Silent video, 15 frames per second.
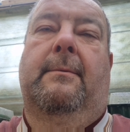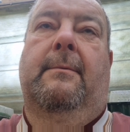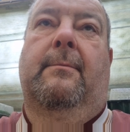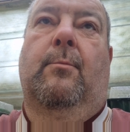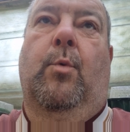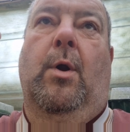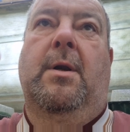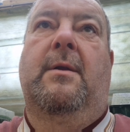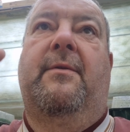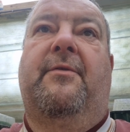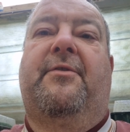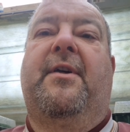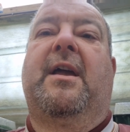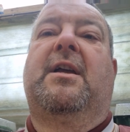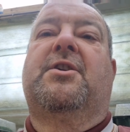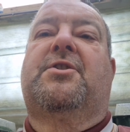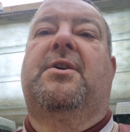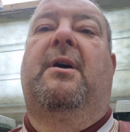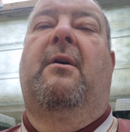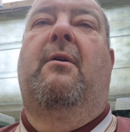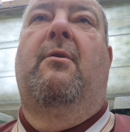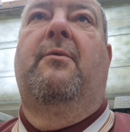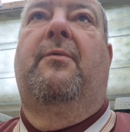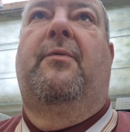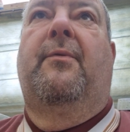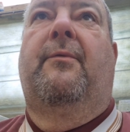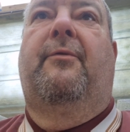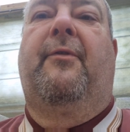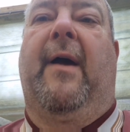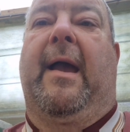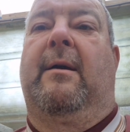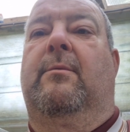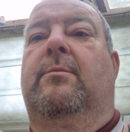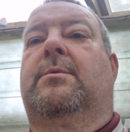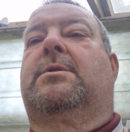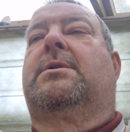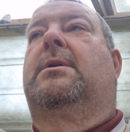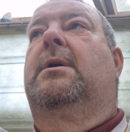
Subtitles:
One of the things that I've found